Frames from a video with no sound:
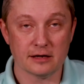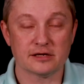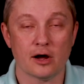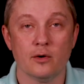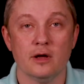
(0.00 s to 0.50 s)

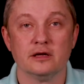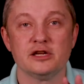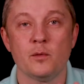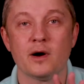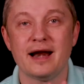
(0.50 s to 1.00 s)
So,
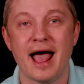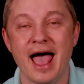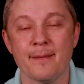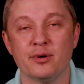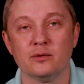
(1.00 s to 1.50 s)
see, what had
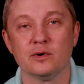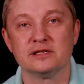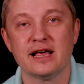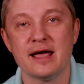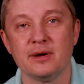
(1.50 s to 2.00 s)
happened
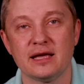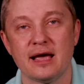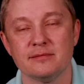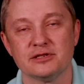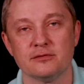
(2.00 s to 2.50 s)
was they
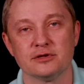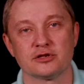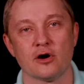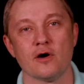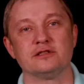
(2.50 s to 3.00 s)
became so
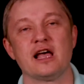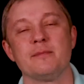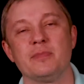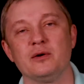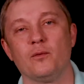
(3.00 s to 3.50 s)
discouraged. They
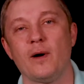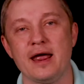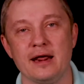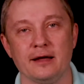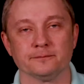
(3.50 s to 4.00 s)
had been
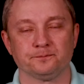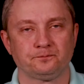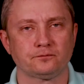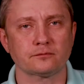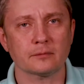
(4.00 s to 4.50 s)
waiting
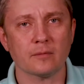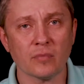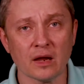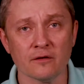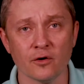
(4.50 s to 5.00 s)

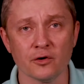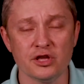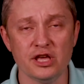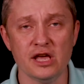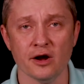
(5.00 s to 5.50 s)
for
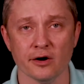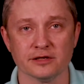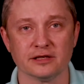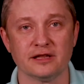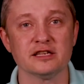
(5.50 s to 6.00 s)

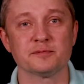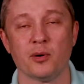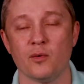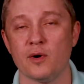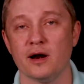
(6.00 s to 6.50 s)
years. At this
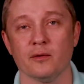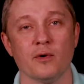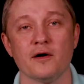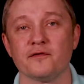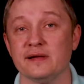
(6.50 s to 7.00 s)
point,
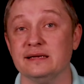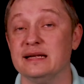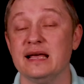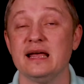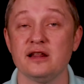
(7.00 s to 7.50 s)
roughly
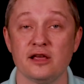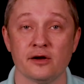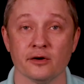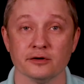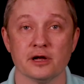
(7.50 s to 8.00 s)
10
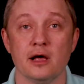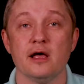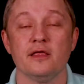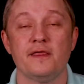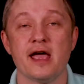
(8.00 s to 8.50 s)
years,
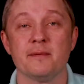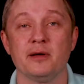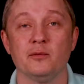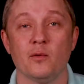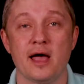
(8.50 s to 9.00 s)
they had
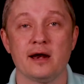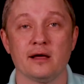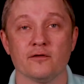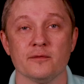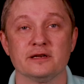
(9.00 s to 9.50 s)
been
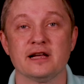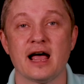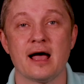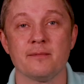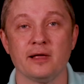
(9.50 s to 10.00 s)
waiting from the
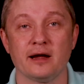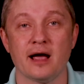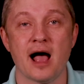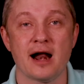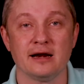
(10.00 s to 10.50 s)
time that
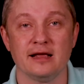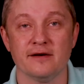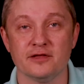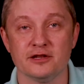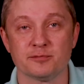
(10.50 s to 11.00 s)
God had
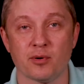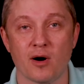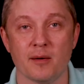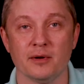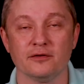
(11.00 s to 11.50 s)
given this
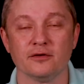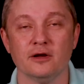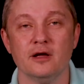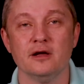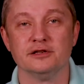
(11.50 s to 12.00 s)
promise
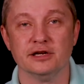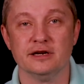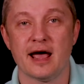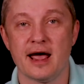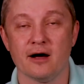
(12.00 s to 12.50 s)
to
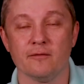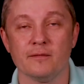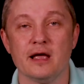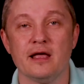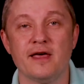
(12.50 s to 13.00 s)
now.
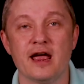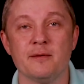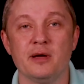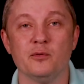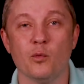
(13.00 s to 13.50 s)
They
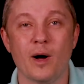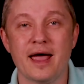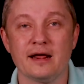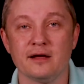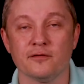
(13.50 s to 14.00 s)
had been
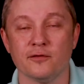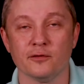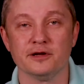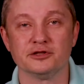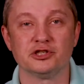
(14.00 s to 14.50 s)
waiting
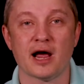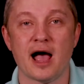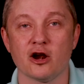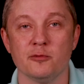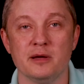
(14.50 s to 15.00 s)
for this
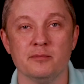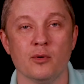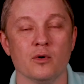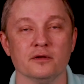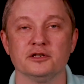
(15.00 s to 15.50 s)
child to be
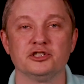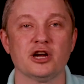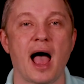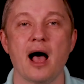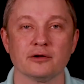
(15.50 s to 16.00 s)
born. The
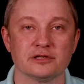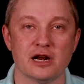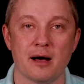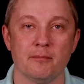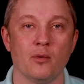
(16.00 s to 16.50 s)
child is
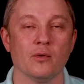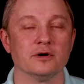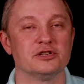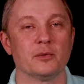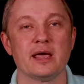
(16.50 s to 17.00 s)
not
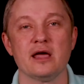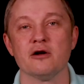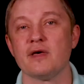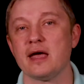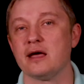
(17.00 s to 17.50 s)
born. So
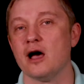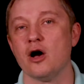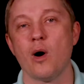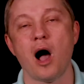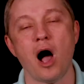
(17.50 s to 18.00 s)
here they
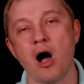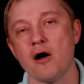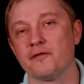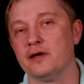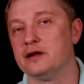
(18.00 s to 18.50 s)
go,
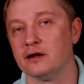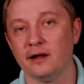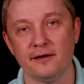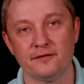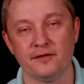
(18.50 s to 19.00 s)
off into
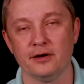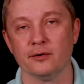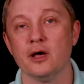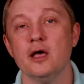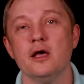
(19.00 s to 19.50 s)
left
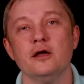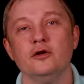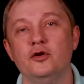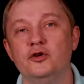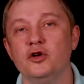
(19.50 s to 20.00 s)
field,
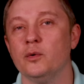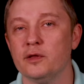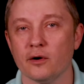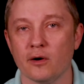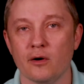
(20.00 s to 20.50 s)

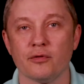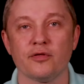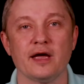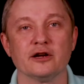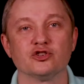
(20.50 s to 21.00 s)
doing their own
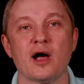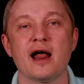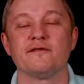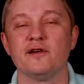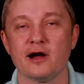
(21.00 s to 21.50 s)
thing,
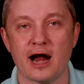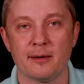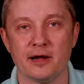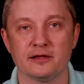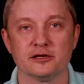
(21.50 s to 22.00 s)
trying to figure out how
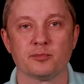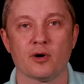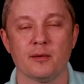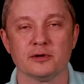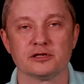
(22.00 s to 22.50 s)
to make this
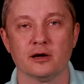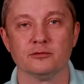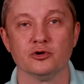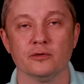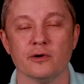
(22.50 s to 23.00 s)
promise
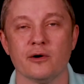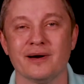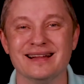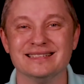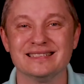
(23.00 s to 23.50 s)
come true on their
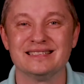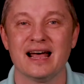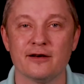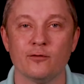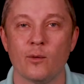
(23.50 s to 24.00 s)
own
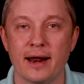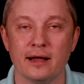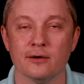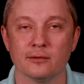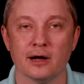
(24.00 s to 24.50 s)
instead of
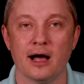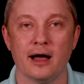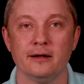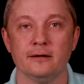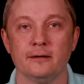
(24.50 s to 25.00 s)
waiting on
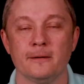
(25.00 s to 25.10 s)
God.